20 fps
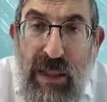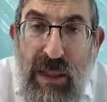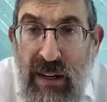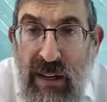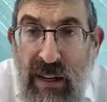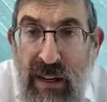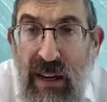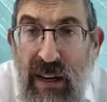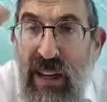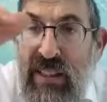
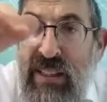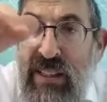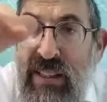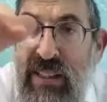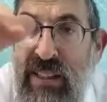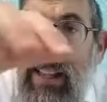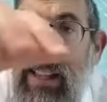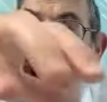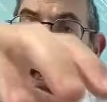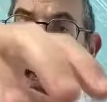that
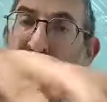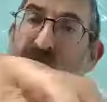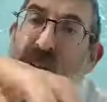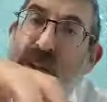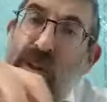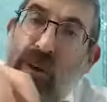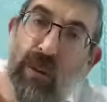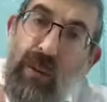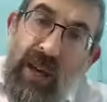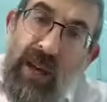it's not
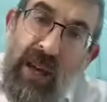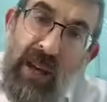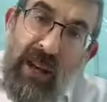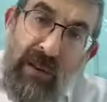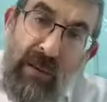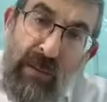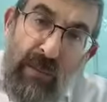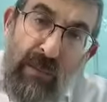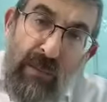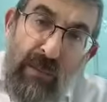going
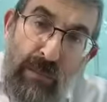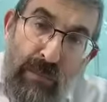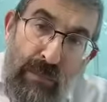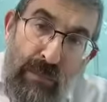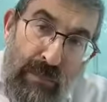ahead and